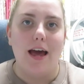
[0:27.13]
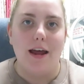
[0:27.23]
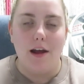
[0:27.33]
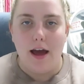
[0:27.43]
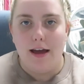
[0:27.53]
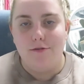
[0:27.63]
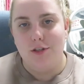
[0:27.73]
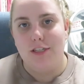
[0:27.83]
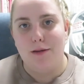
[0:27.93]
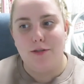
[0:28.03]
and I have
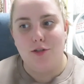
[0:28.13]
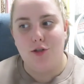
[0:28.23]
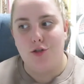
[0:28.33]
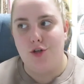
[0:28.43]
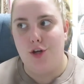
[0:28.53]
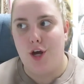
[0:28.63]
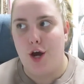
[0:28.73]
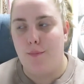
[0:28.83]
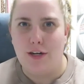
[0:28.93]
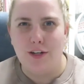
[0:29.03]
just stepped into the
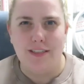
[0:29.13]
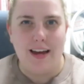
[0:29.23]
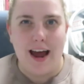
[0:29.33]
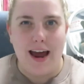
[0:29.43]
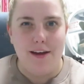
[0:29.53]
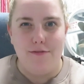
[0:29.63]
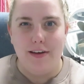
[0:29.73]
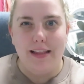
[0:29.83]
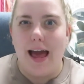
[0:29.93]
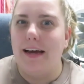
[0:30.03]
studio because I
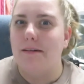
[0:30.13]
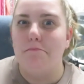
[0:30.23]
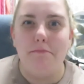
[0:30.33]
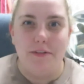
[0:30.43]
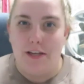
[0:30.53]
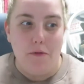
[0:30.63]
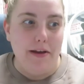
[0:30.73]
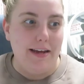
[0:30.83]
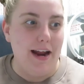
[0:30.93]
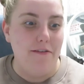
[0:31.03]
feel like
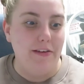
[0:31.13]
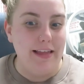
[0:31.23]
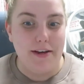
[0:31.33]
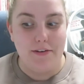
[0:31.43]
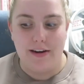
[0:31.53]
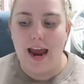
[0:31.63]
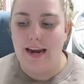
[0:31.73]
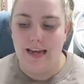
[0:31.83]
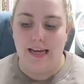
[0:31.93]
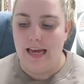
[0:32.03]
sewing and I feel like
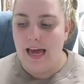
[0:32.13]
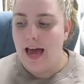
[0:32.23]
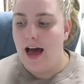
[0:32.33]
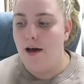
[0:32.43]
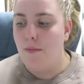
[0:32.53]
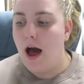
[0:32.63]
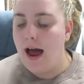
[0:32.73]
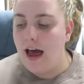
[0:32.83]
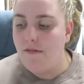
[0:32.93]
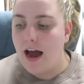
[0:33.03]
creating.
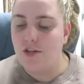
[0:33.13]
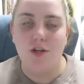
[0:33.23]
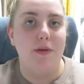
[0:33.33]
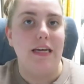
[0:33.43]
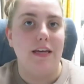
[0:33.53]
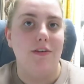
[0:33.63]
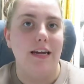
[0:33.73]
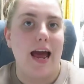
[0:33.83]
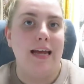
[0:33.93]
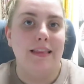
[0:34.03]
I have actually been
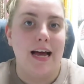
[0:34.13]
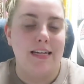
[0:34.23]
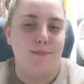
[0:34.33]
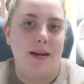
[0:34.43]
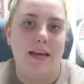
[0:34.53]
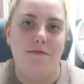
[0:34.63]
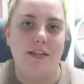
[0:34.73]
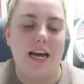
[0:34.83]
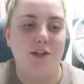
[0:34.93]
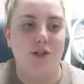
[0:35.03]
given a last minute
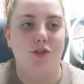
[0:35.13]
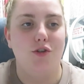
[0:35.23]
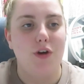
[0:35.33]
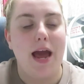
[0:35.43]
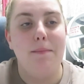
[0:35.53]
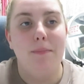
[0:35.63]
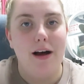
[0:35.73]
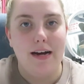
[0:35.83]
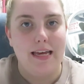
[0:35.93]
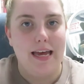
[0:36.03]
invitation to a
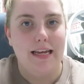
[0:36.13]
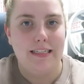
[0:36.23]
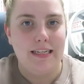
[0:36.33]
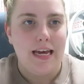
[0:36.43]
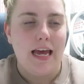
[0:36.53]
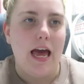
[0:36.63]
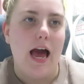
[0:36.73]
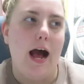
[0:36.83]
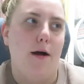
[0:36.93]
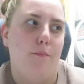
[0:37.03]
market
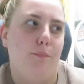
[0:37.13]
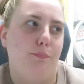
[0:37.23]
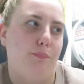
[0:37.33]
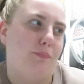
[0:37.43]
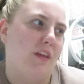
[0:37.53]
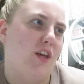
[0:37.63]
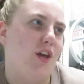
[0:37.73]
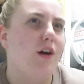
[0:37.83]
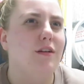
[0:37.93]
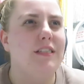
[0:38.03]

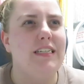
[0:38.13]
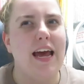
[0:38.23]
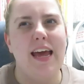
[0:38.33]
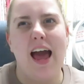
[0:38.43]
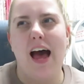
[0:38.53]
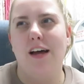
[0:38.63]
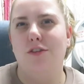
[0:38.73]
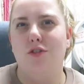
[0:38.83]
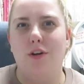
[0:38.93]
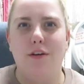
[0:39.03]
girls day
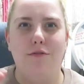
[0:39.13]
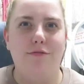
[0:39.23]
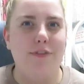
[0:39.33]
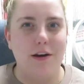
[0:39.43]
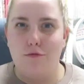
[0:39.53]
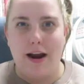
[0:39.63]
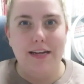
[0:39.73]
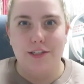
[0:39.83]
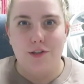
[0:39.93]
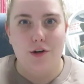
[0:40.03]
out sort of
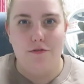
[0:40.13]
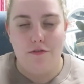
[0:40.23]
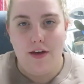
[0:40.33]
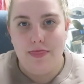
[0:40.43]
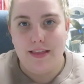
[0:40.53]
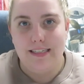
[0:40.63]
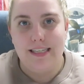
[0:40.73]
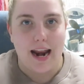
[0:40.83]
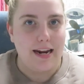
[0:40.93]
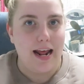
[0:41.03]
fundraiser sort of event this
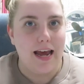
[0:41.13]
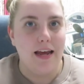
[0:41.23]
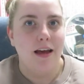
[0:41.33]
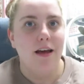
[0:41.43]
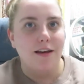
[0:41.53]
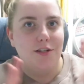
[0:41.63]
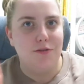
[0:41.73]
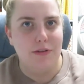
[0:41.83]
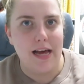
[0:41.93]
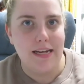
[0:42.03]
Saturday.
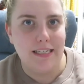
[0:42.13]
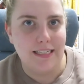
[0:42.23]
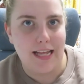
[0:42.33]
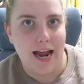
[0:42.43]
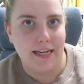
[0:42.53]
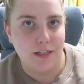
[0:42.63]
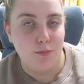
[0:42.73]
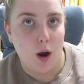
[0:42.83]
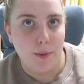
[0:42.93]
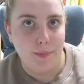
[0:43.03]
Just realized this lighting is
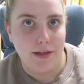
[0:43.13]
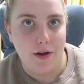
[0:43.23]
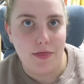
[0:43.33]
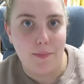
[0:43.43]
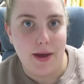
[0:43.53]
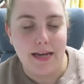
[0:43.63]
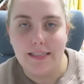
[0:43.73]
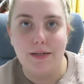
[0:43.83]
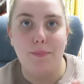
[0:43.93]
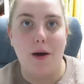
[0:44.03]
probably not the
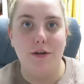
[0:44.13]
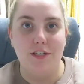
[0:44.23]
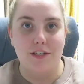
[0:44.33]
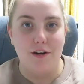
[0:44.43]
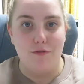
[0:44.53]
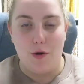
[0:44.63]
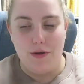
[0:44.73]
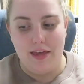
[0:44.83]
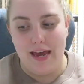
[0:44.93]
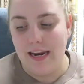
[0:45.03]
best, but we're just gonna roll
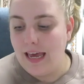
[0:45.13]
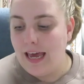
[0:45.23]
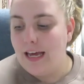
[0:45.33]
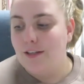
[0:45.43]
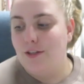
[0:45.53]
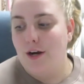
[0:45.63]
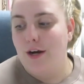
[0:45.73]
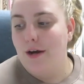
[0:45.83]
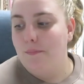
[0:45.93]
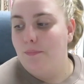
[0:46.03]
with it.
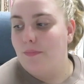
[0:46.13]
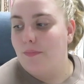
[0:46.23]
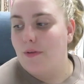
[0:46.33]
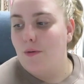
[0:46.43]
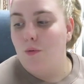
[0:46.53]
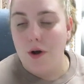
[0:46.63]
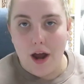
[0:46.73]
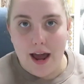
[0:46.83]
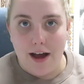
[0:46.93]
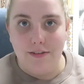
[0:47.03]
So what
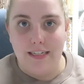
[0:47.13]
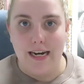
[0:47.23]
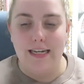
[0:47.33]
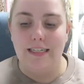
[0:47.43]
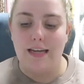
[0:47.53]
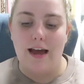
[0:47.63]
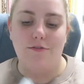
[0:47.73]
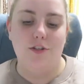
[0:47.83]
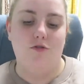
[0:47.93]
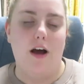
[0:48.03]
I have done is I
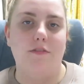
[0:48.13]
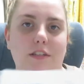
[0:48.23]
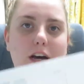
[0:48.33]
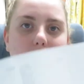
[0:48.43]
have just drafted